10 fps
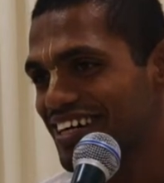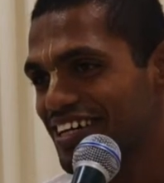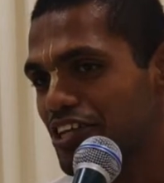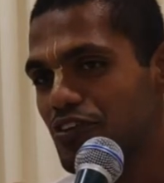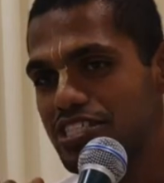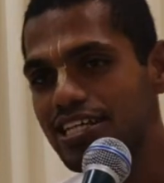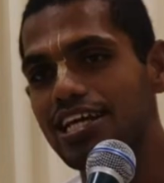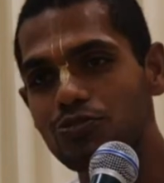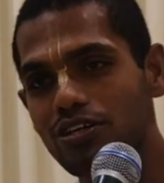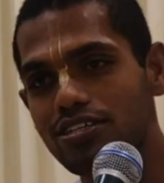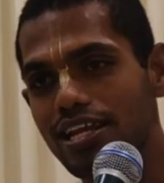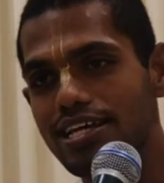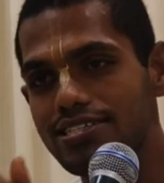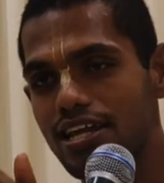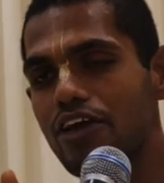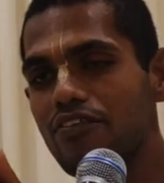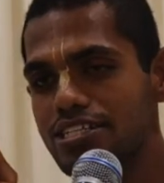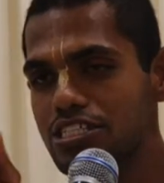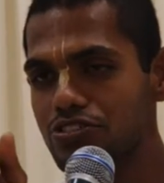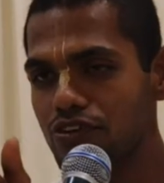The first class was live
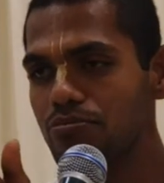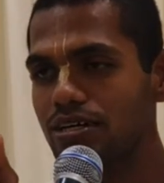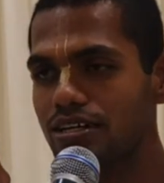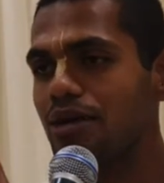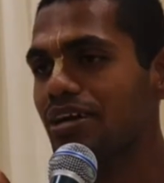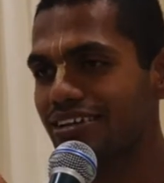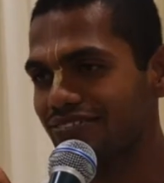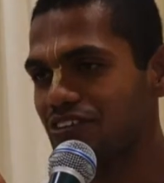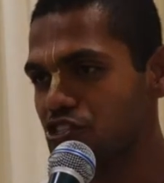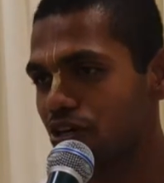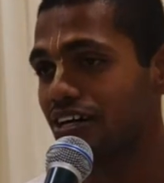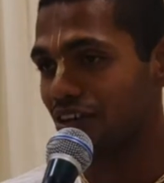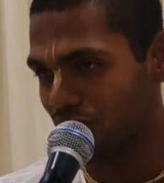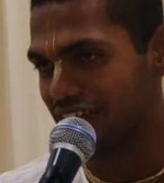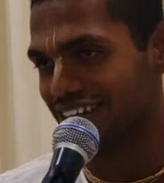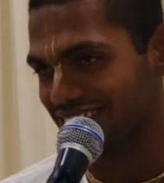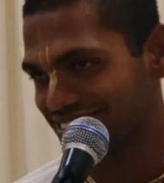lessons from Ramayana, which you heard on the day.